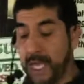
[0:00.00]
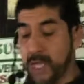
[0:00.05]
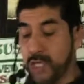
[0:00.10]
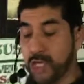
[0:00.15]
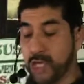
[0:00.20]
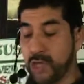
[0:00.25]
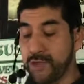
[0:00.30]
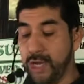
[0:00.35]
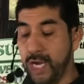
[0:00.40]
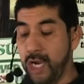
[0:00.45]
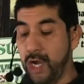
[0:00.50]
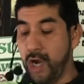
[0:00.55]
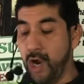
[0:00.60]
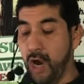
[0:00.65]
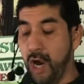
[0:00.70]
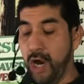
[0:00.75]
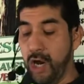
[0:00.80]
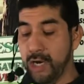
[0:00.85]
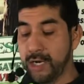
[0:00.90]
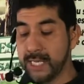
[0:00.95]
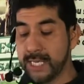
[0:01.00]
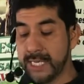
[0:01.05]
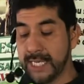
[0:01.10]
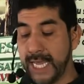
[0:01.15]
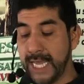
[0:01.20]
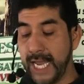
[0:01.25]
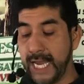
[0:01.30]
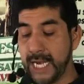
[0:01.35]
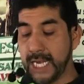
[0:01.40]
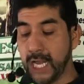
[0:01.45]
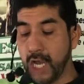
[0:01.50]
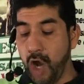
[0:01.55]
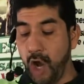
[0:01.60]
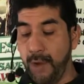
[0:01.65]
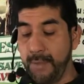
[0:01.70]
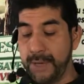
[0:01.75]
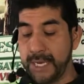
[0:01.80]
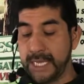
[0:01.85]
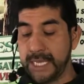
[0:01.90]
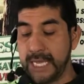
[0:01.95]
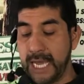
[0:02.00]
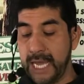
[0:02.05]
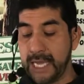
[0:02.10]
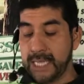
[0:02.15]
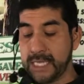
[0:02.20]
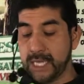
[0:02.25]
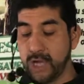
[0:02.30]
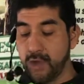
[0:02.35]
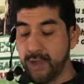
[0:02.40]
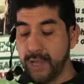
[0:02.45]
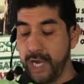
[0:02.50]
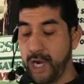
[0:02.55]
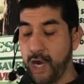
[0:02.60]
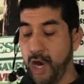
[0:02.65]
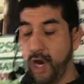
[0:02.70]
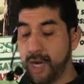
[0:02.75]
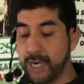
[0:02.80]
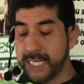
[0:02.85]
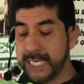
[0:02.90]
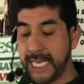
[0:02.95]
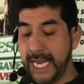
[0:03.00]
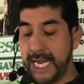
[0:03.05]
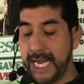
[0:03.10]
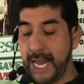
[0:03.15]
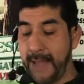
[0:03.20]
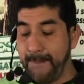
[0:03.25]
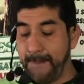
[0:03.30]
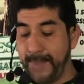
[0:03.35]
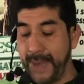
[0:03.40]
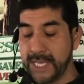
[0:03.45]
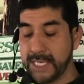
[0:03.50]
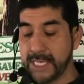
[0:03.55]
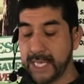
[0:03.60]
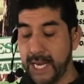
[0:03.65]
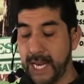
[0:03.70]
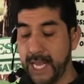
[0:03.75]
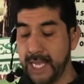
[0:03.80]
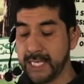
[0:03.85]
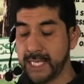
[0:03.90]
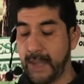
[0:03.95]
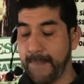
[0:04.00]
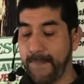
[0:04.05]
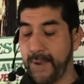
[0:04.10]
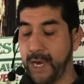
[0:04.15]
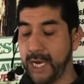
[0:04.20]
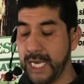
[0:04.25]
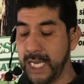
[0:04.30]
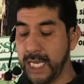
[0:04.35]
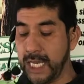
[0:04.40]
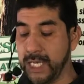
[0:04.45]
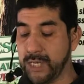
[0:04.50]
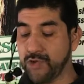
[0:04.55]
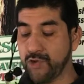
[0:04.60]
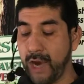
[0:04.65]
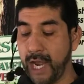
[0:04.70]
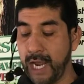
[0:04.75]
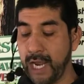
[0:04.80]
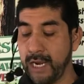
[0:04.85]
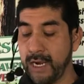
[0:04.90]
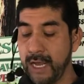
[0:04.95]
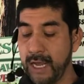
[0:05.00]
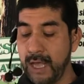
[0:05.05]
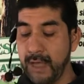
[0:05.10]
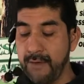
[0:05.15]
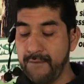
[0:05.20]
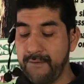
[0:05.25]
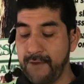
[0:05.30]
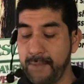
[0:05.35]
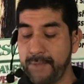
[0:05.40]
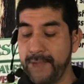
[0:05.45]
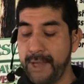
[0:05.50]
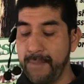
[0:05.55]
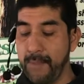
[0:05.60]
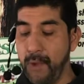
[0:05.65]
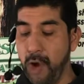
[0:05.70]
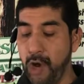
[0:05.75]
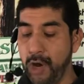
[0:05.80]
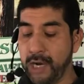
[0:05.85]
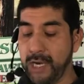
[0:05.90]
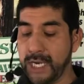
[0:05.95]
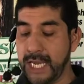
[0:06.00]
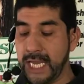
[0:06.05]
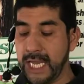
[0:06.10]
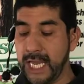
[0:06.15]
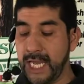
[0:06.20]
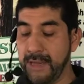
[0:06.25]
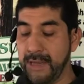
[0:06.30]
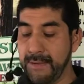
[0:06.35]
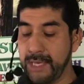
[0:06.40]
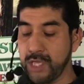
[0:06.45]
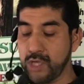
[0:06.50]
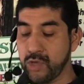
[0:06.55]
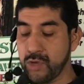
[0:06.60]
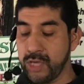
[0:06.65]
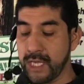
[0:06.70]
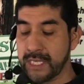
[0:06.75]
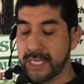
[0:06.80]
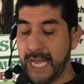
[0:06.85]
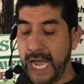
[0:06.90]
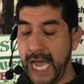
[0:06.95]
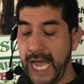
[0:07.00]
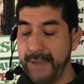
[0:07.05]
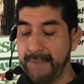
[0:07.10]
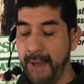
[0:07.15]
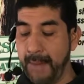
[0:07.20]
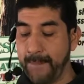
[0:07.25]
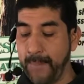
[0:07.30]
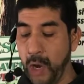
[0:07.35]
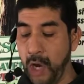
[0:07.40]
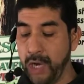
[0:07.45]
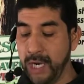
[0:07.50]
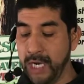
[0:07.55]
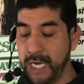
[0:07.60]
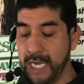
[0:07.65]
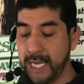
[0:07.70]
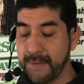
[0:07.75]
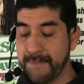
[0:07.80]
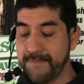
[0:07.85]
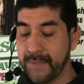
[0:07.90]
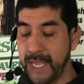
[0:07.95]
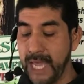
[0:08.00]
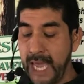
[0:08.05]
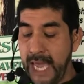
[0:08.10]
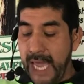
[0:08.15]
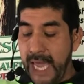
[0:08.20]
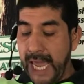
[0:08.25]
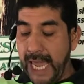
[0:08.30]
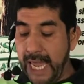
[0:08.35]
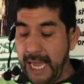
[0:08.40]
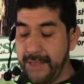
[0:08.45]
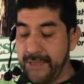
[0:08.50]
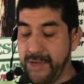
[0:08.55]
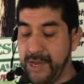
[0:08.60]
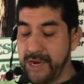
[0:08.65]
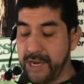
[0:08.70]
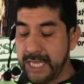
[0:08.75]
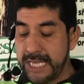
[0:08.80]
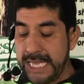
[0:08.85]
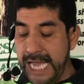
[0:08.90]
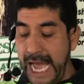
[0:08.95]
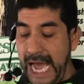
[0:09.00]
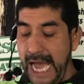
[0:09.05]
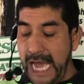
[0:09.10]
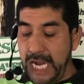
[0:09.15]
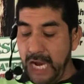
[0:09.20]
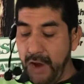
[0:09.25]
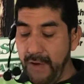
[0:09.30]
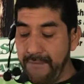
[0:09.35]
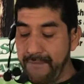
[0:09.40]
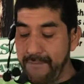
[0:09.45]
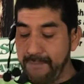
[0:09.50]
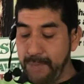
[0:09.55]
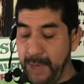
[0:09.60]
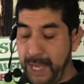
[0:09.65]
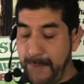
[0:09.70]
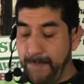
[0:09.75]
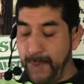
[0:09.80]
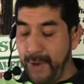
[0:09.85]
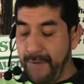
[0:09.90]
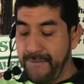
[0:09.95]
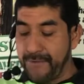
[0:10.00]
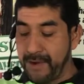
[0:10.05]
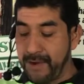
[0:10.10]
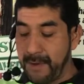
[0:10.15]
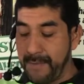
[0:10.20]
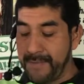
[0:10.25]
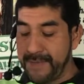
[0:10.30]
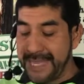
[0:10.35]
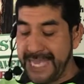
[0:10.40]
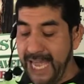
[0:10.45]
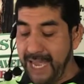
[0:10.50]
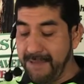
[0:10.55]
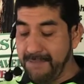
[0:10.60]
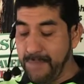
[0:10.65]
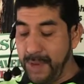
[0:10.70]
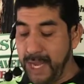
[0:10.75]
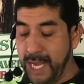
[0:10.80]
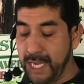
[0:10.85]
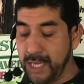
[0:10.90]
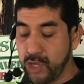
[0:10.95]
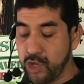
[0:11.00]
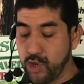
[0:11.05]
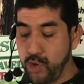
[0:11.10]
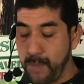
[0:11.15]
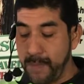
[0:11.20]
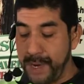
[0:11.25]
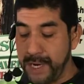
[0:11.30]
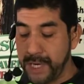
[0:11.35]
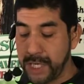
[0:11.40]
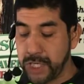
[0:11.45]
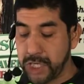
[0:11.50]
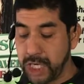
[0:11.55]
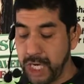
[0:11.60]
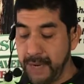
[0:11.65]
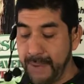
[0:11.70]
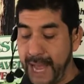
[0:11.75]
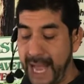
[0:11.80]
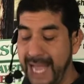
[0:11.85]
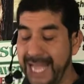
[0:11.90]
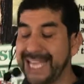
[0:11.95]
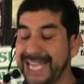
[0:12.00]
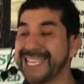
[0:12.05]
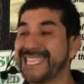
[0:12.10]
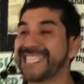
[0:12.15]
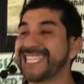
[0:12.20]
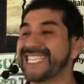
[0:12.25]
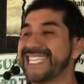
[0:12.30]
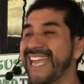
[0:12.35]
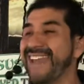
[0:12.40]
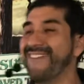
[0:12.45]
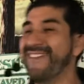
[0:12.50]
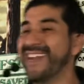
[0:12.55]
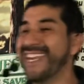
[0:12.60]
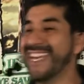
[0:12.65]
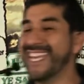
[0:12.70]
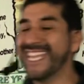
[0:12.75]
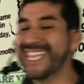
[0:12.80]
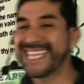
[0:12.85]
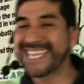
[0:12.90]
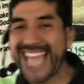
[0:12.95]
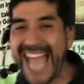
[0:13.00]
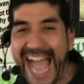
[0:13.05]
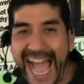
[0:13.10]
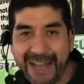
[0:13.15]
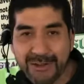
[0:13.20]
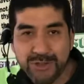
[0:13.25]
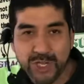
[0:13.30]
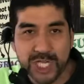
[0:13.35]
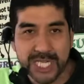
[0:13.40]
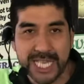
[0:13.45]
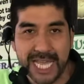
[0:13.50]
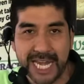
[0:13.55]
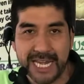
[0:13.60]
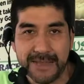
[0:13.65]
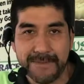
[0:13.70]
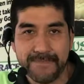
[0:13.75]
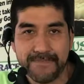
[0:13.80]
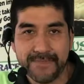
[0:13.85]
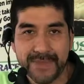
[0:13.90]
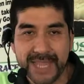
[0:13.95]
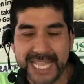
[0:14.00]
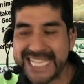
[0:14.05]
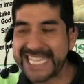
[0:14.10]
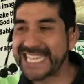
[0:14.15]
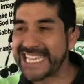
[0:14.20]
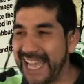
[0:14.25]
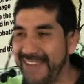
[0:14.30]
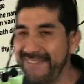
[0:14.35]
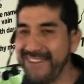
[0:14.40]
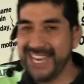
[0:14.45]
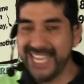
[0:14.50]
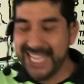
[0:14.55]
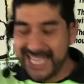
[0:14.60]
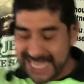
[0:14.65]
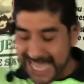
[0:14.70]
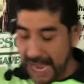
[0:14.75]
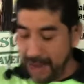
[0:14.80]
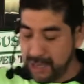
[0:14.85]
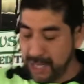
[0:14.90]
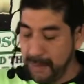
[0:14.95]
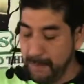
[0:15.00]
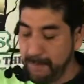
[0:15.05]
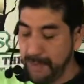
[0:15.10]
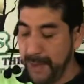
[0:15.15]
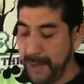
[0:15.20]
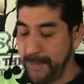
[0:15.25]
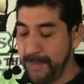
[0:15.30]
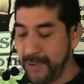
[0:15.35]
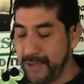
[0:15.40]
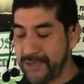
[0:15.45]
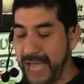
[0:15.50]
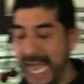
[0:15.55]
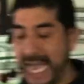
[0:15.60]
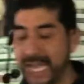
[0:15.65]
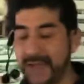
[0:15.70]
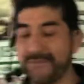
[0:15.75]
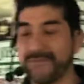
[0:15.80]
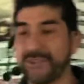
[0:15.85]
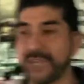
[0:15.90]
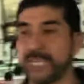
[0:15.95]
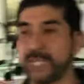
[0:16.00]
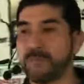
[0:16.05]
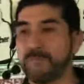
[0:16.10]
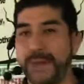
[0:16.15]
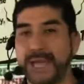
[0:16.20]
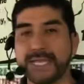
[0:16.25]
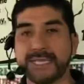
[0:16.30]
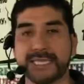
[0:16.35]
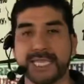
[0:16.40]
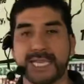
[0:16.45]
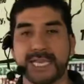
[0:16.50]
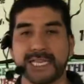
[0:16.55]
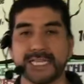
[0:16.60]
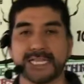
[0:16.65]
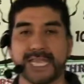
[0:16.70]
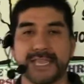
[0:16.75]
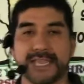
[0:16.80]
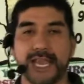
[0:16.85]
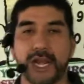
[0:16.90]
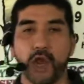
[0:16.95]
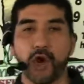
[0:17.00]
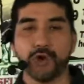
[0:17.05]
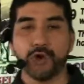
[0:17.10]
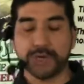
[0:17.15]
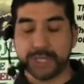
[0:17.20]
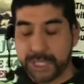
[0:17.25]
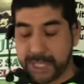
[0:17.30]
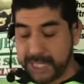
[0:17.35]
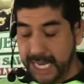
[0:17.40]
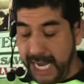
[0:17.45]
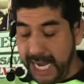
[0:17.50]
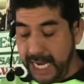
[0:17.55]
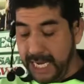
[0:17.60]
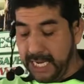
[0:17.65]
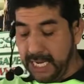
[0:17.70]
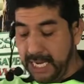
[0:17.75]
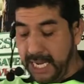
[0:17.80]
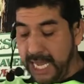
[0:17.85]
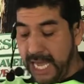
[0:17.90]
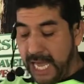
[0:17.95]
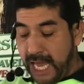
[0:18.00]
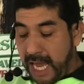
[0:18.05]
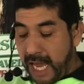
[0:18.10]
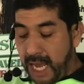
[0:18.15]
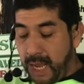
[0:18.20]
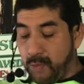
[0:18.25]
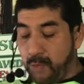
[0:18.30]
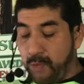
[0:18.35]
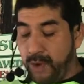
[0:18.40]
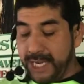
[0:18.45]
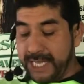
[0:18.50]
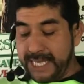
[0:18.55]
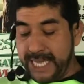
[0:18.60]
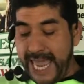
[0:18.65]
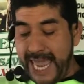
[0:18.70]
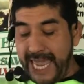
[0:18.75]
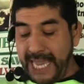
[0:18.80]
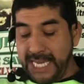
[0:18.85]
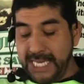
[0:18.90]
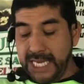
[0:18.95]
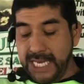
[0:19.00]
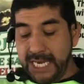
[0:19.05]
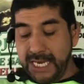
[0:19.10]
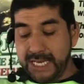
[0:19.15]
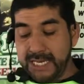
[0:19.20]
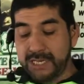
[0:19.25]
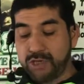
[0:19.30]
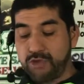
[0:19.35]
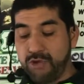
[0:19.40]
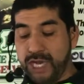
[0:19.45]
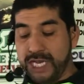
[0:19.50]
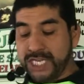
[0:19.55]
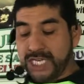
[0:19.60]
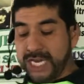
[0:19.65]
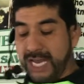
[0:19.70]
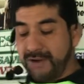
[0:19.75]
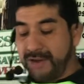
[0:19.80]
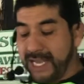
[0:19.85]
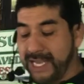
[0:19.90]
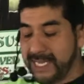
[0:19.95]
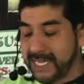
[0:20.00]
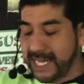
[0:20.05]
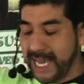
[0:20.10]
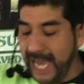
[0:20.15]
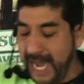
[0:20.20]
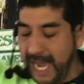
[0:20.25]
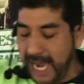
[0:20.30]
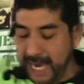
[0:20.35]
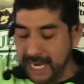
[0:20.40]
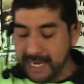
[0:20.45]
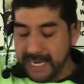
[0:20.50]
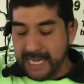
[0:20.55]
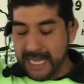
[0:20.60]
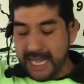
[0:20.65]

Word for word: So the Lord sent COVID-19, so the Lord sent a pestilence upon Israel from the morning even to the time appointed and there died of people from Daban to Beersheba 70,000. 70,000 people died of this pestilence that the Lord sent. And when the angel stretched out his hand